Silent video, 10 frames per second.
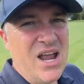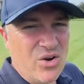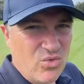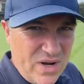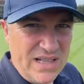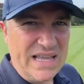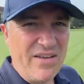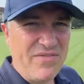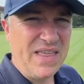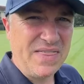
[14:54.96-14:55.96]
really I
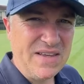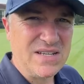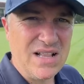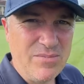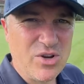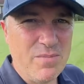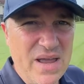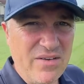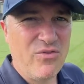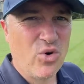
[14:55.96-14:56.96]
think these clubs are
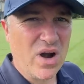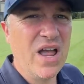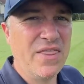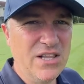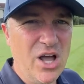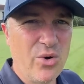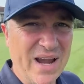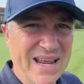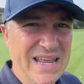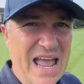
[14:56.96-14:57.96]
meant for the lower
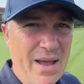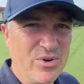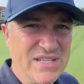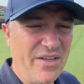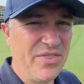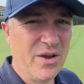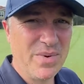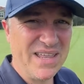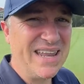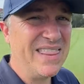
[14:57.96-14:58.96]
handicappers out there,
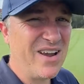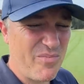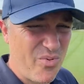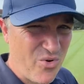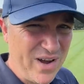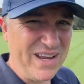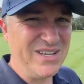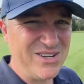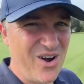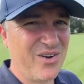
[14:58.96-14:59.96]
but they're pretty
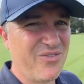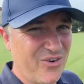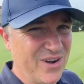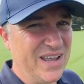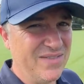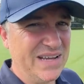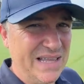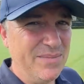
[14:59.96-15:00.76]
darn forgiving, let